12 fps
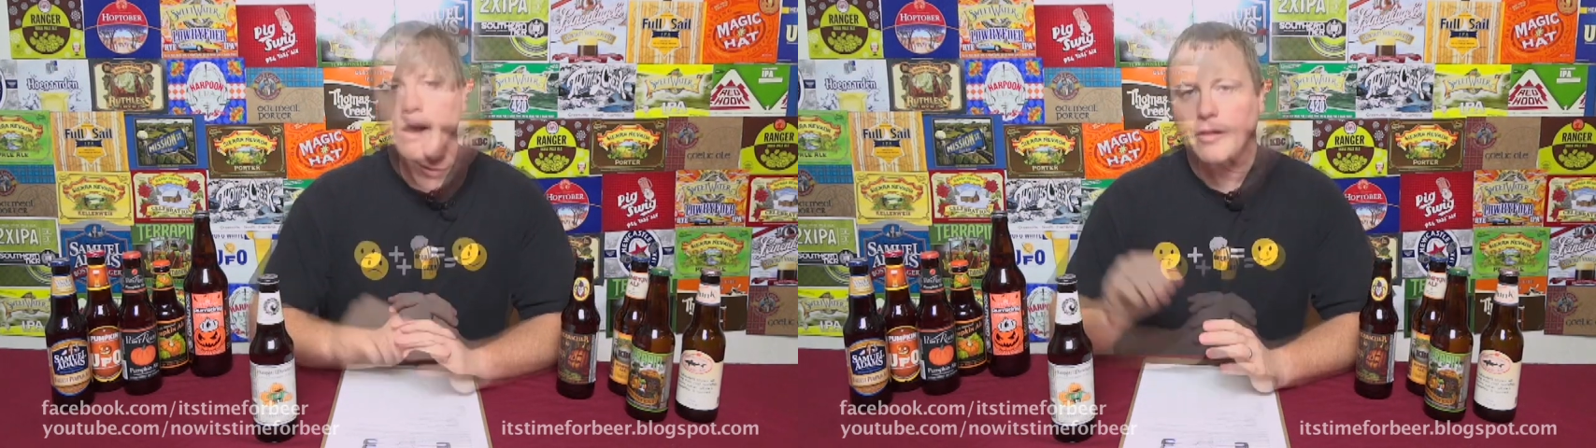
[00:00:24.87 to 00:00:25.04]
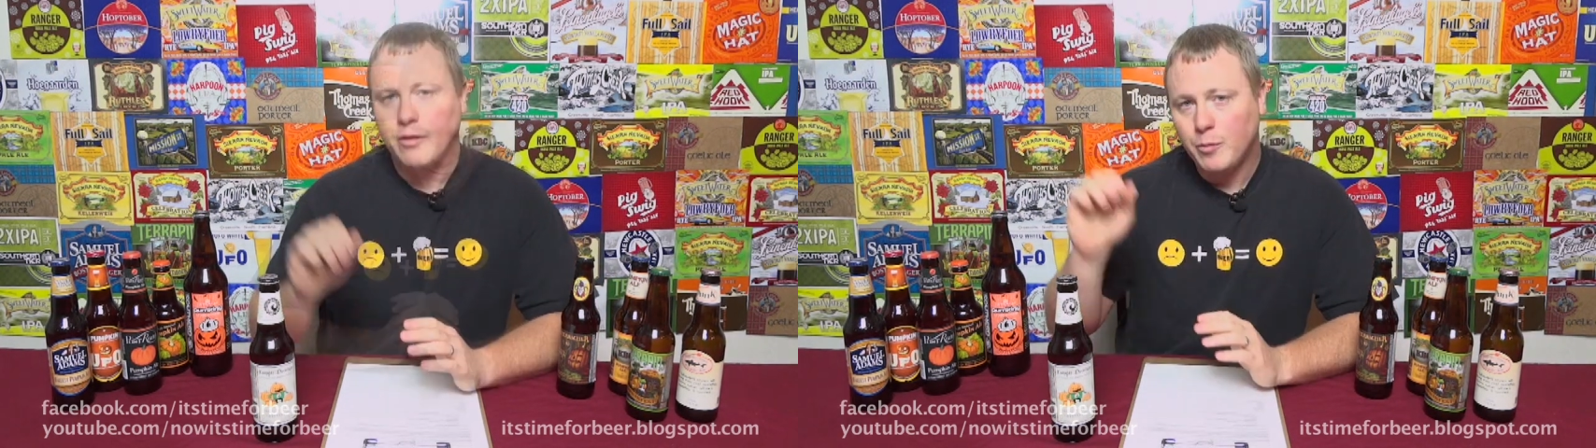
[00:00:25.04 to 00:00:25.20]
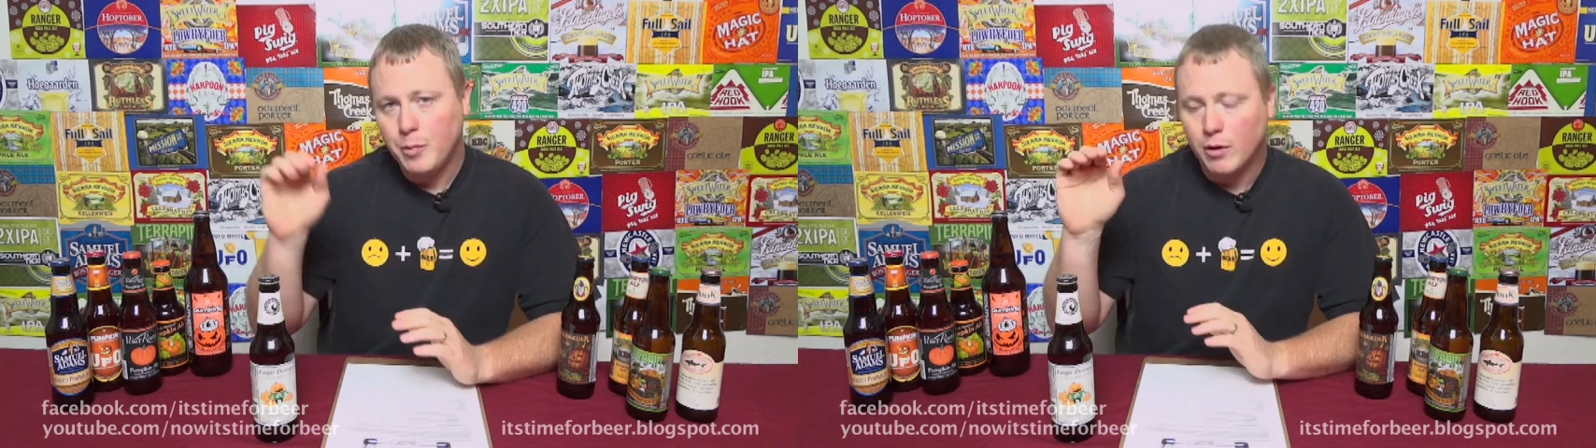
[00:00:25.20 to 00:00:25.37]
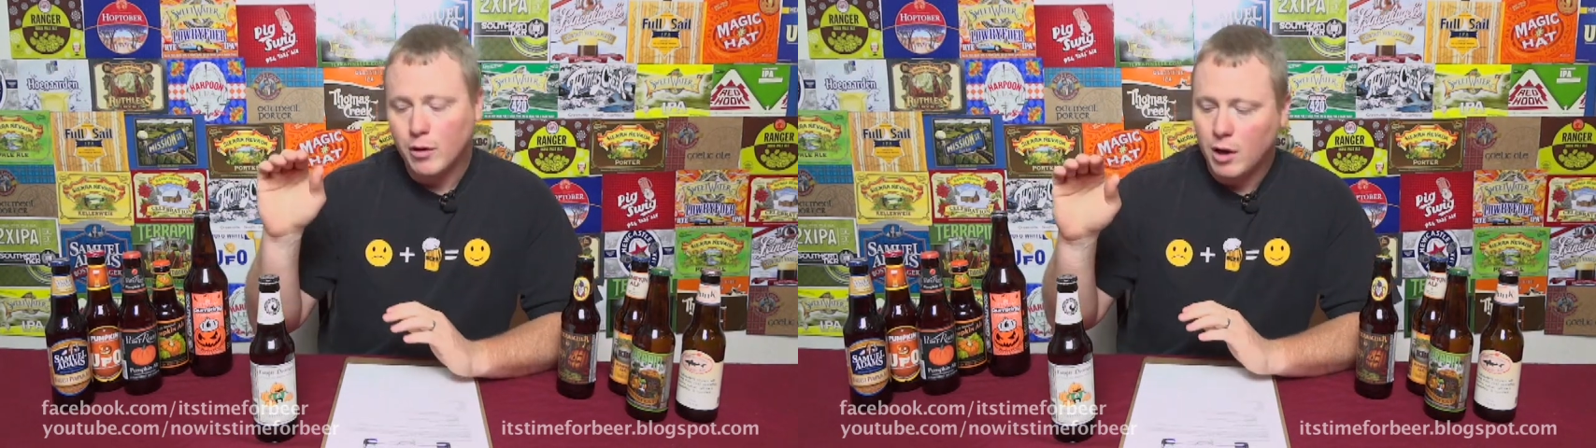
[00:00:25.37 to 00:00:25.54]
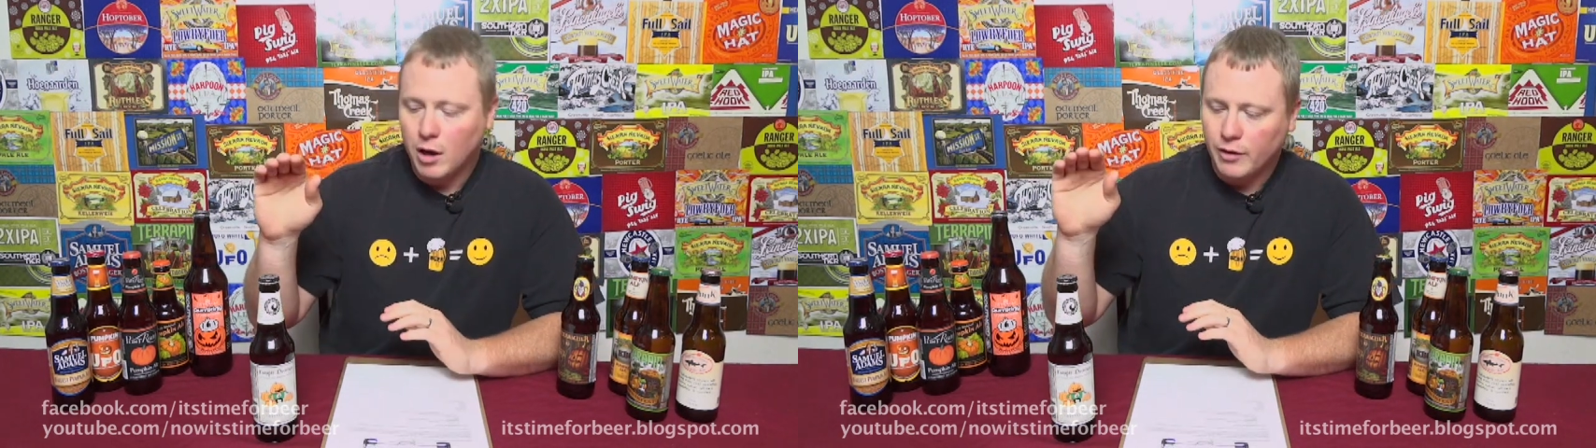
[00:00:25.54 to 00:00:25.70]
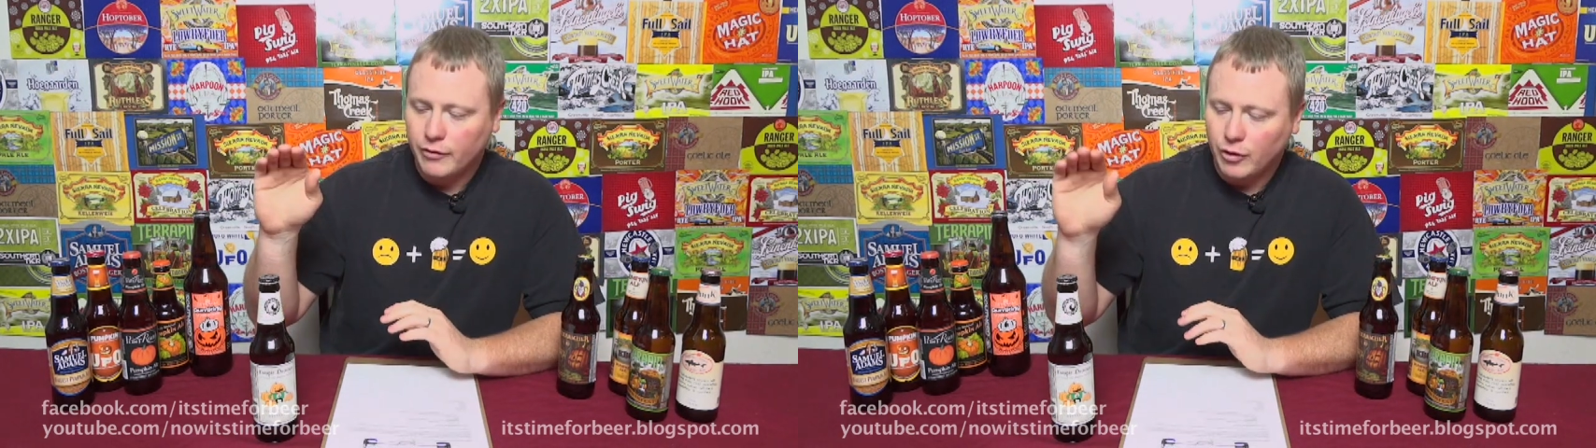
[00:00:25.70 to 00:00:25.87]
Now, this beer
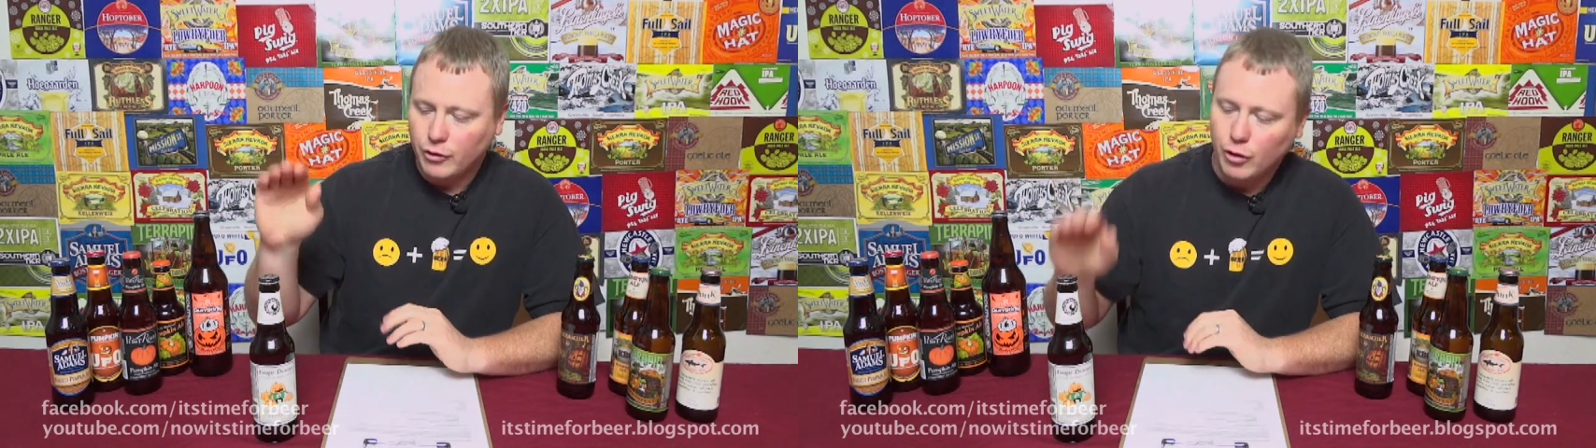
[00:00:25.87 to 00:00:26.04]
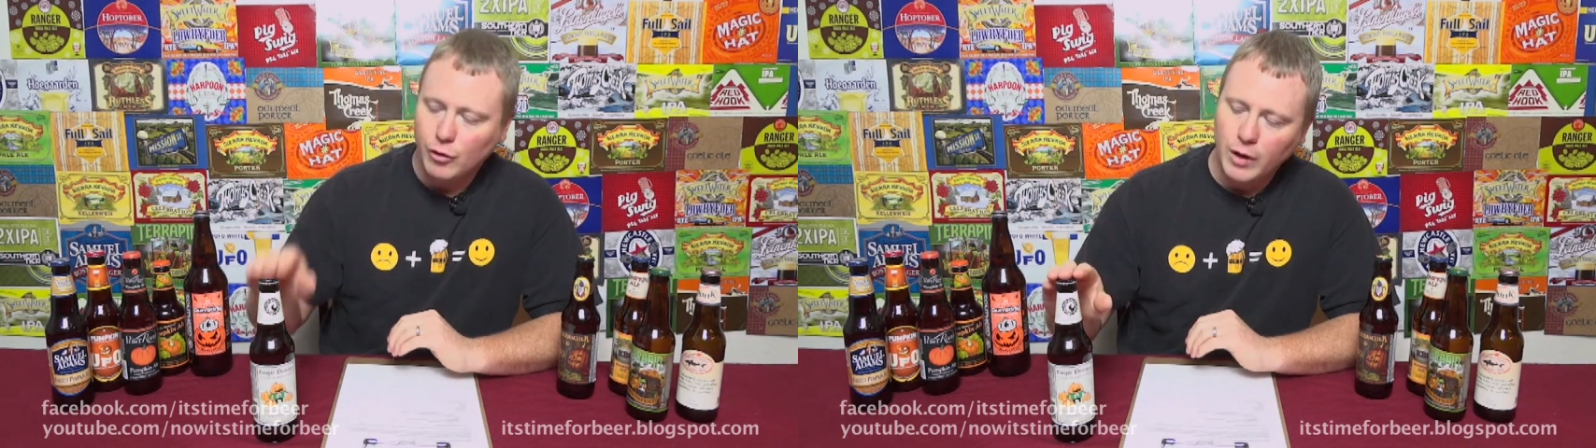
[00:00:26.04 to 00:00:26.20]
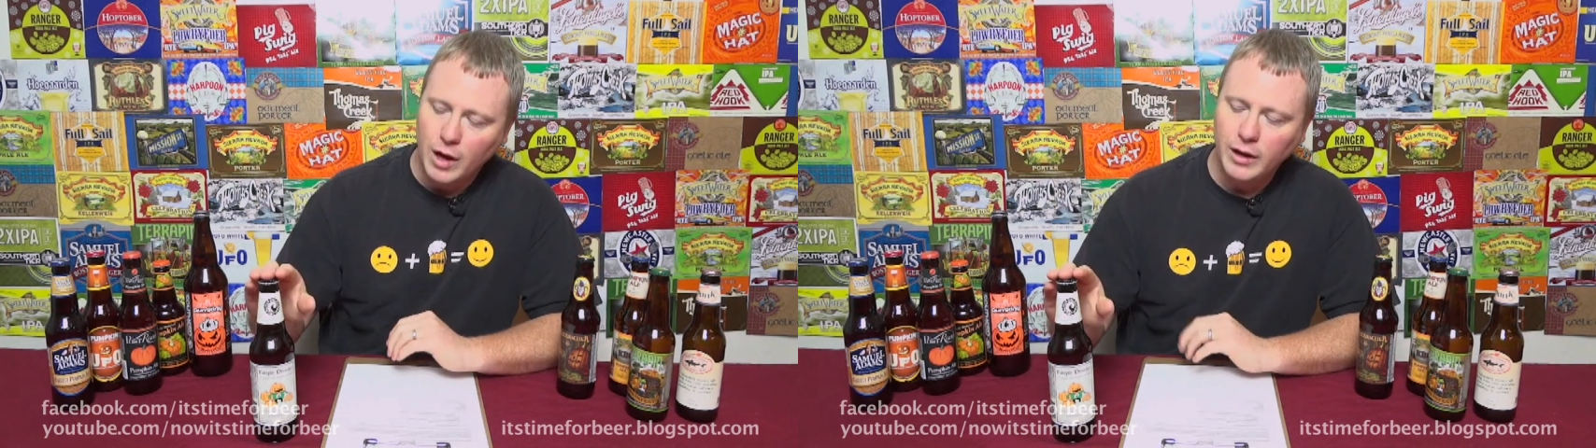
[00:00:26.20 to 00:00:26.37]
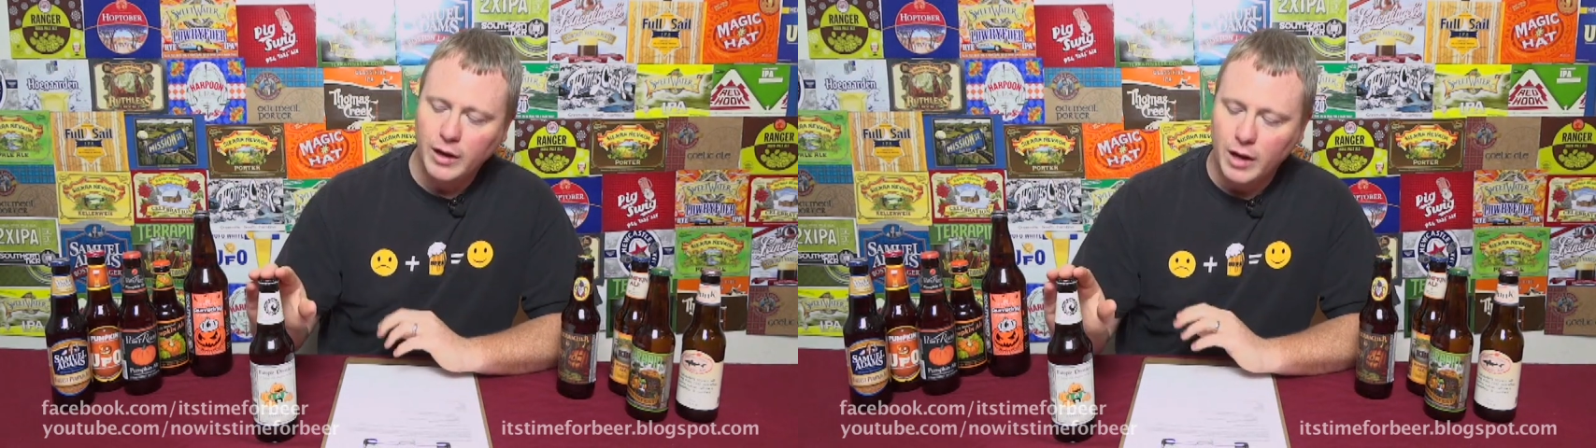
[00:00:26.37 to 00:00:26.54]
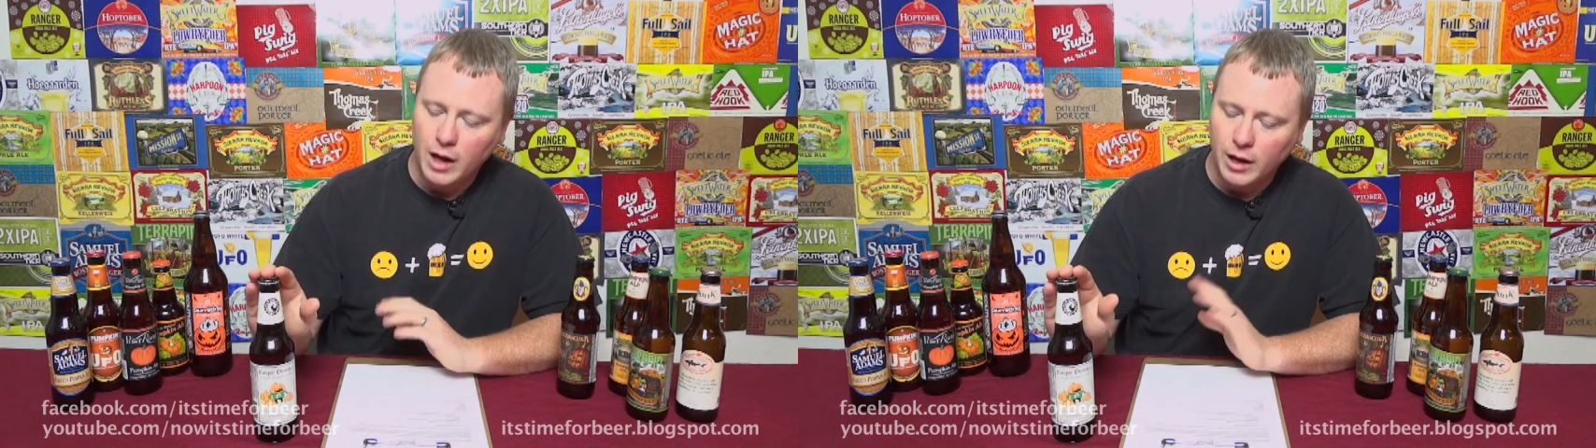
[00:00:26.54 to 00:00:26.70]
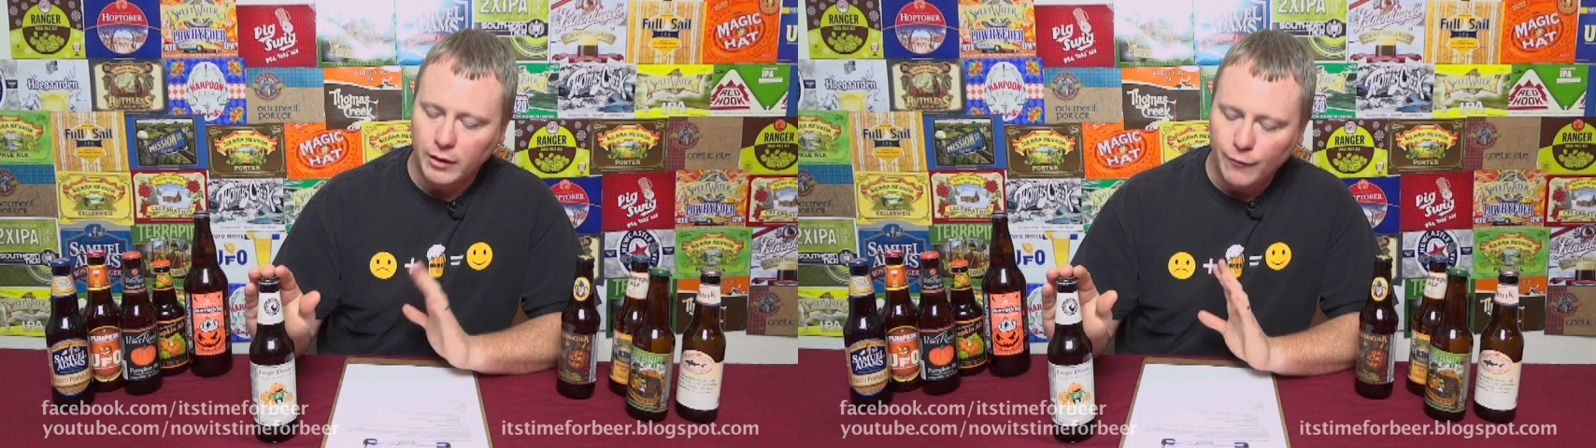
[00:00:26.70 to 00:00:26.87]
cost
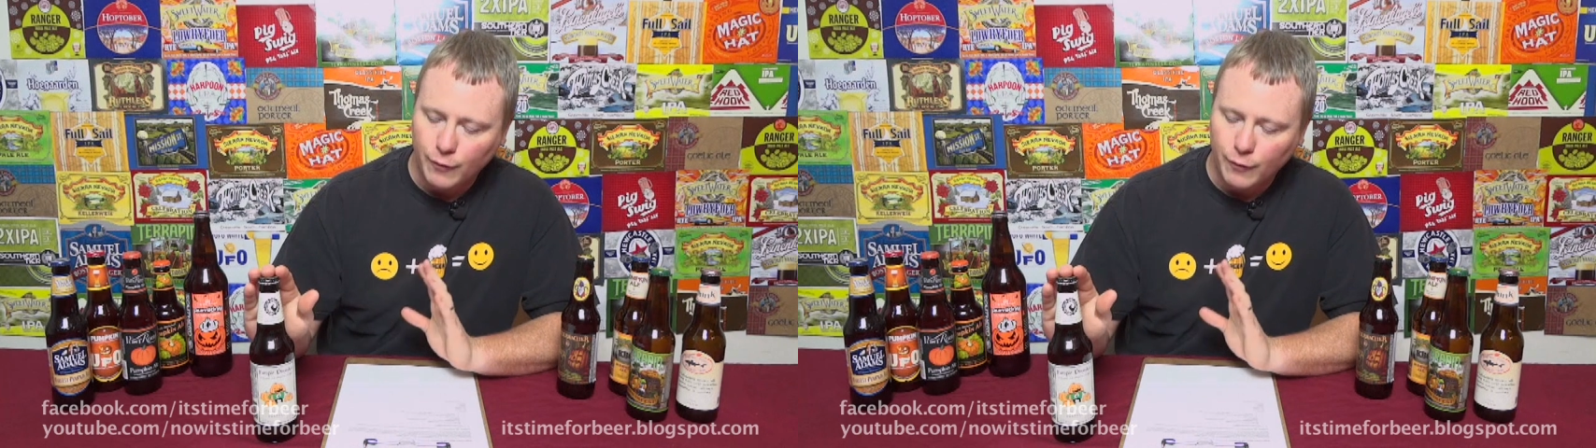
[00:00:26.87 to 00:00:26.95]
$2.99